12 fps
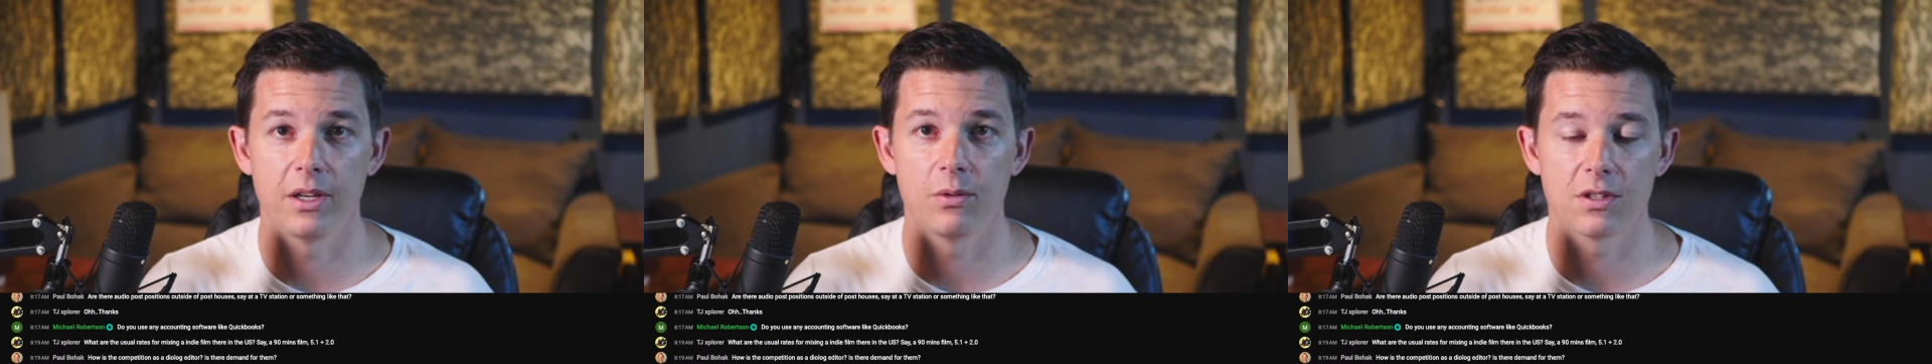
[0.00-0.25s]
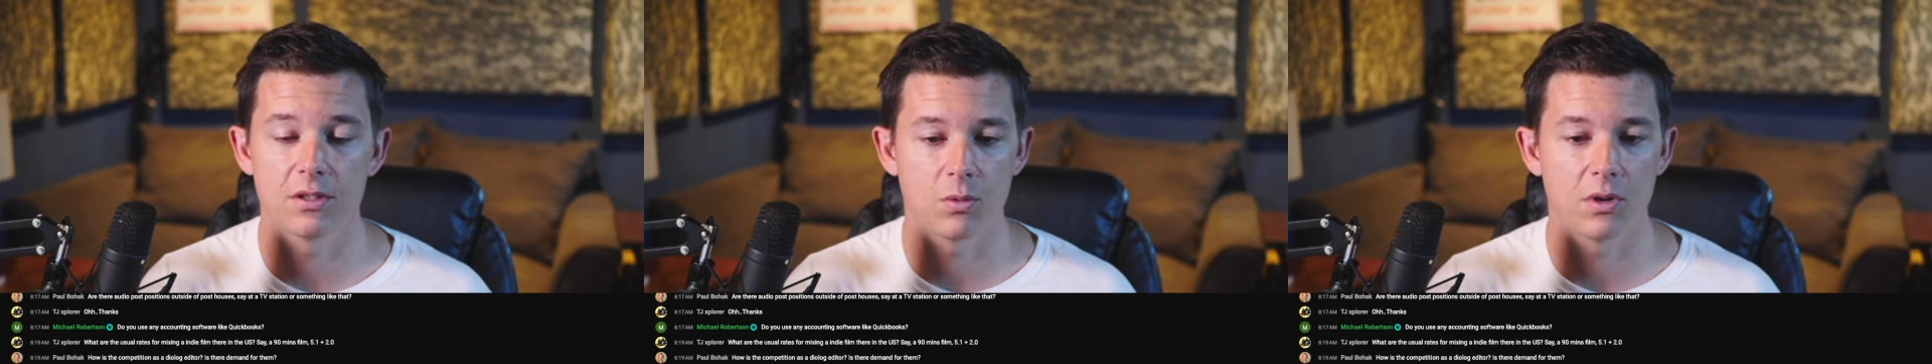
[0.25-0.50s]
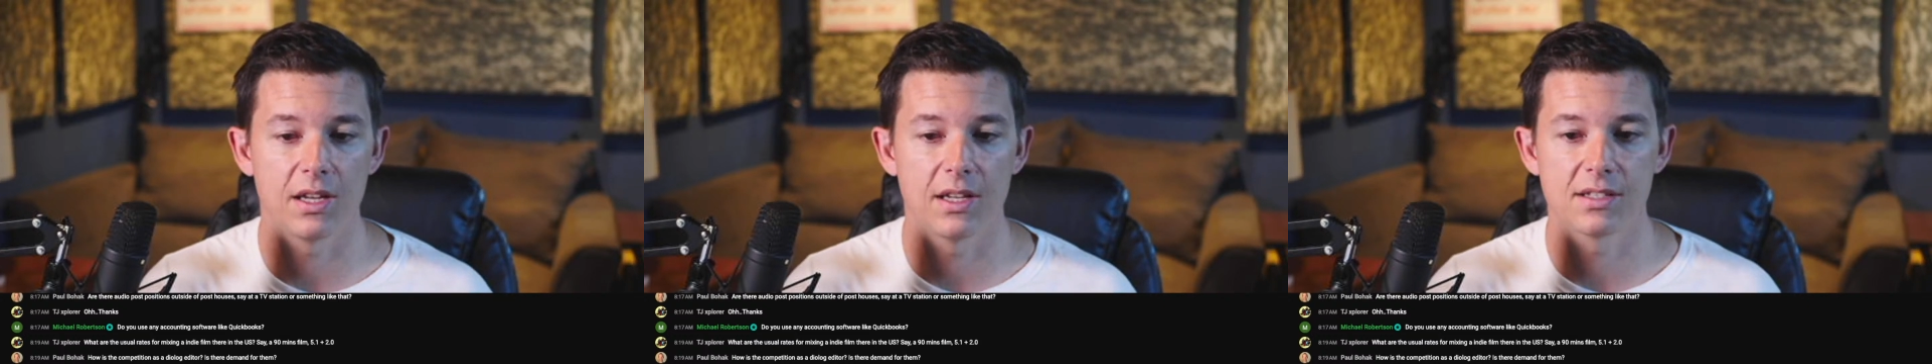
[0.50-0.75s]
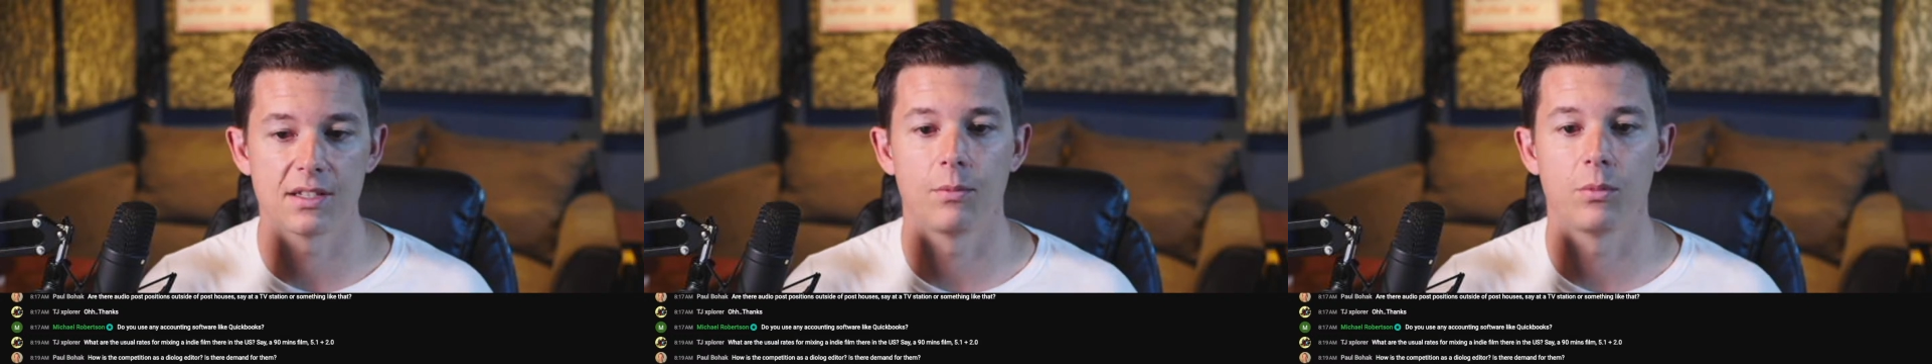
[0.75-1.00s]
which is where they
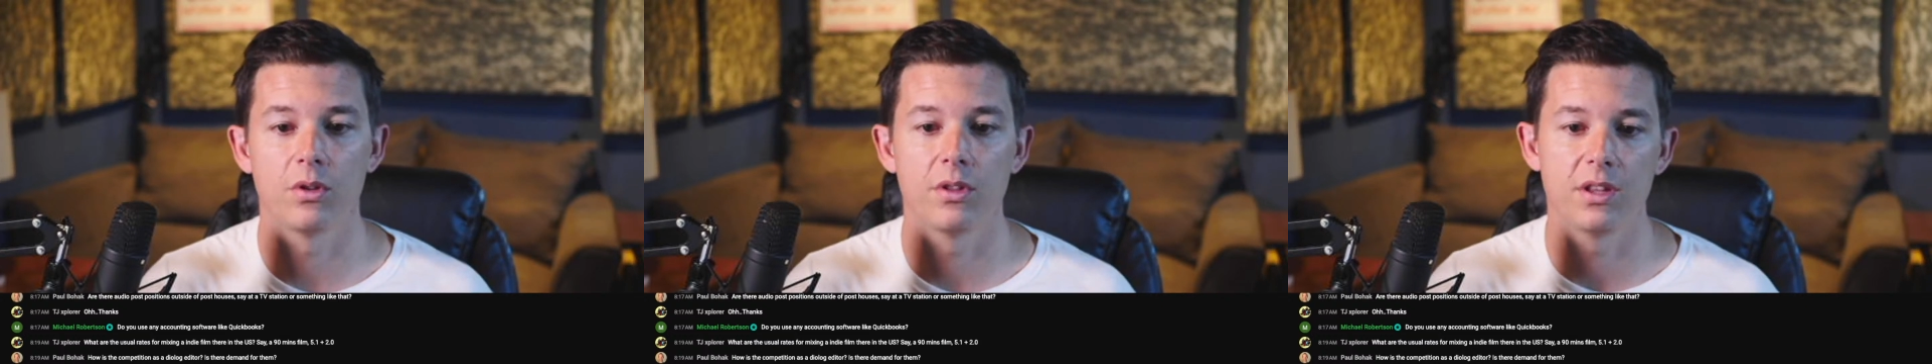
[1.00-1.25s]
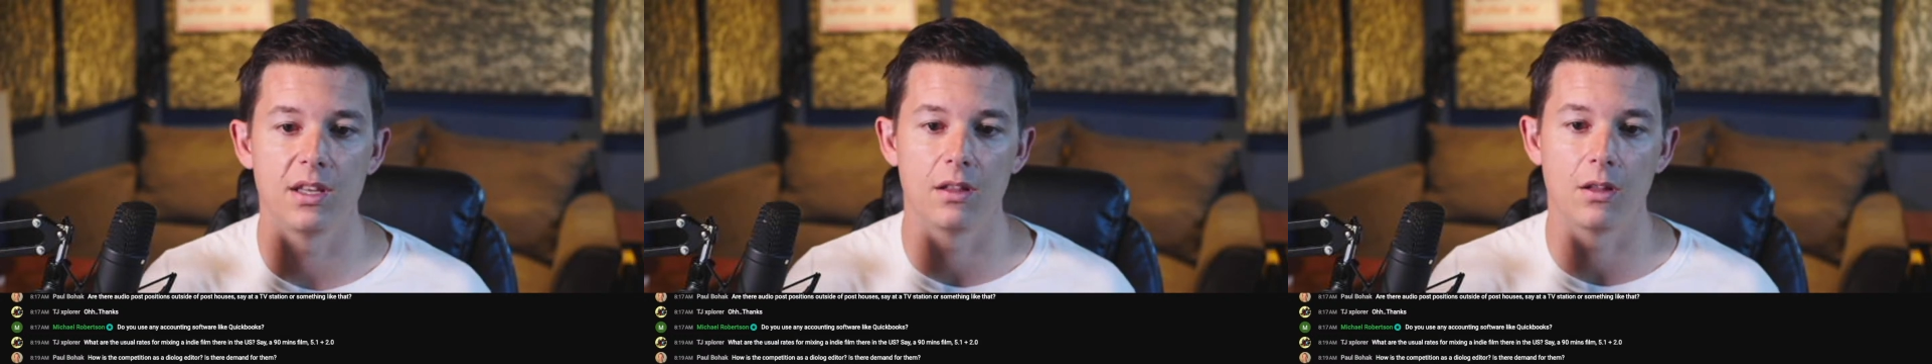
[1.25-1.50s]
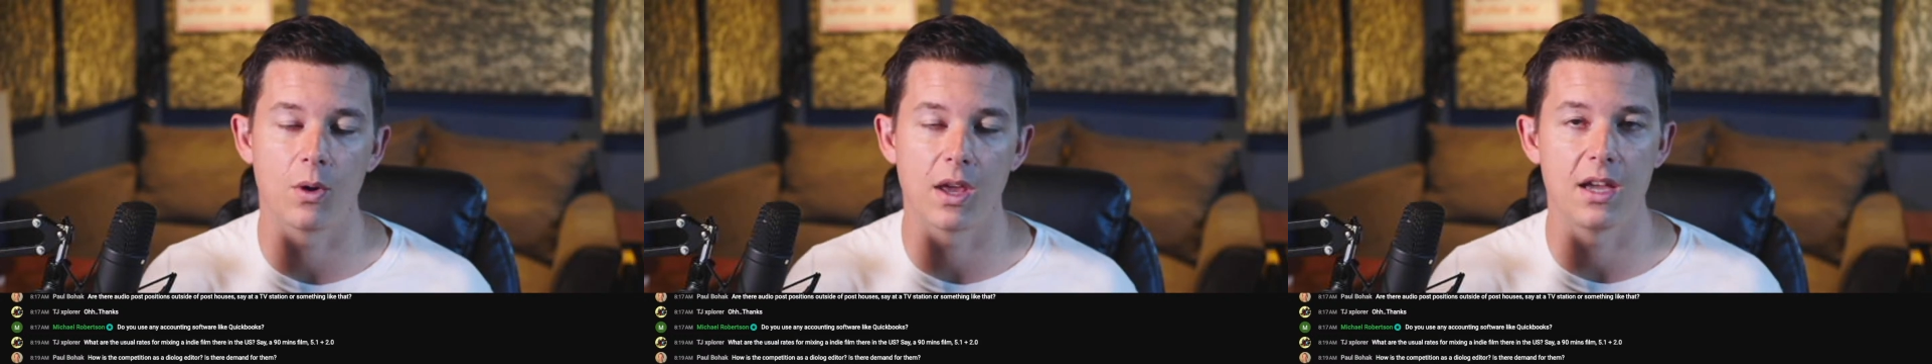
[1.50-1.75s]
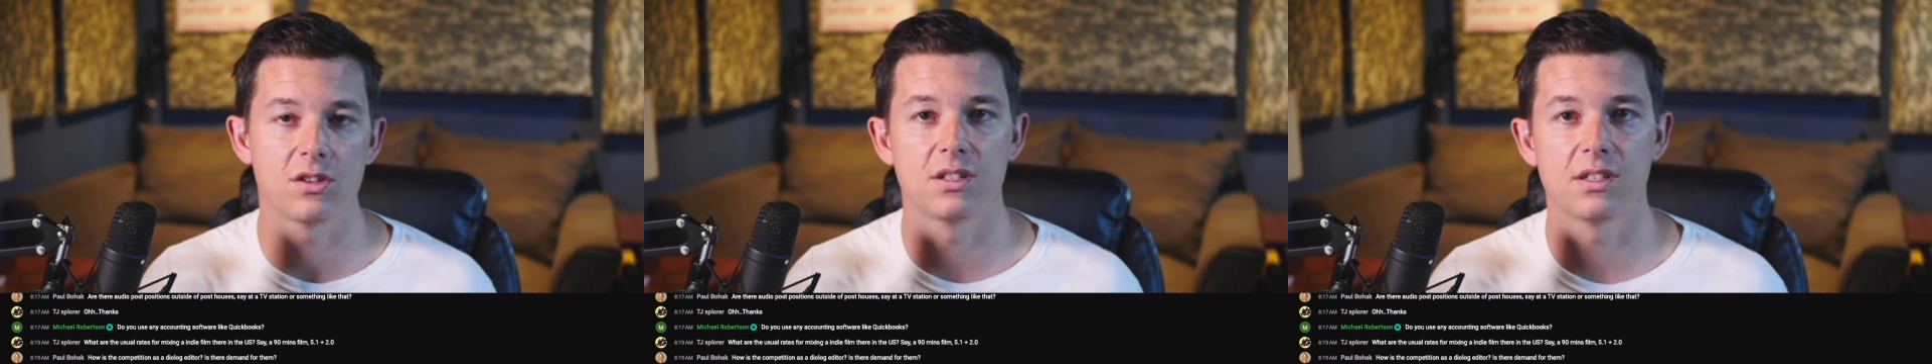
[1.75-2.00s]
assemble the
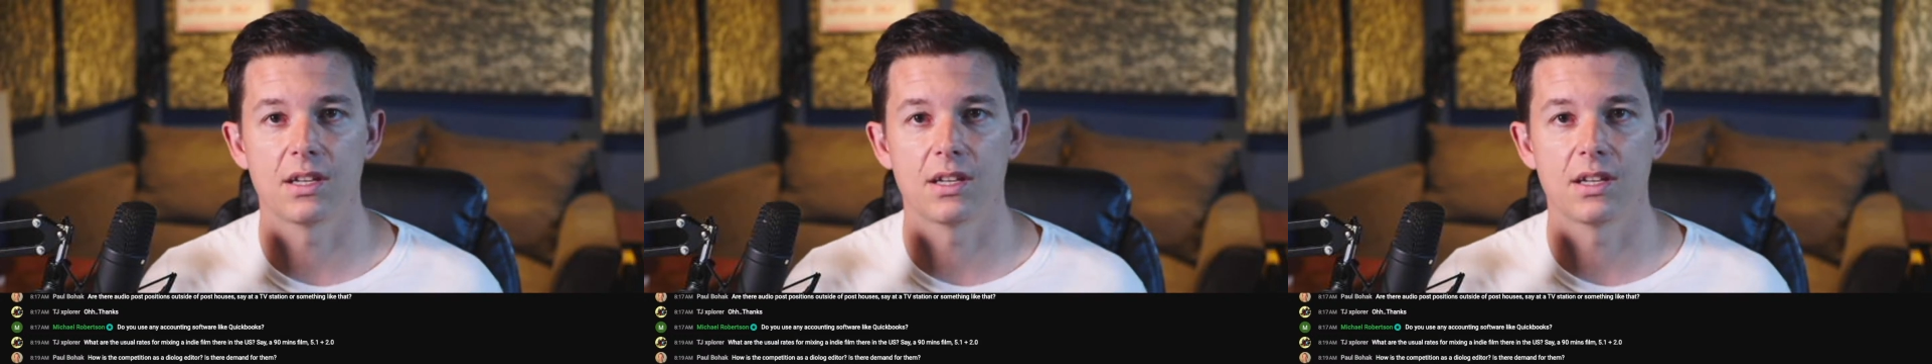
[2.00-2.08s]
location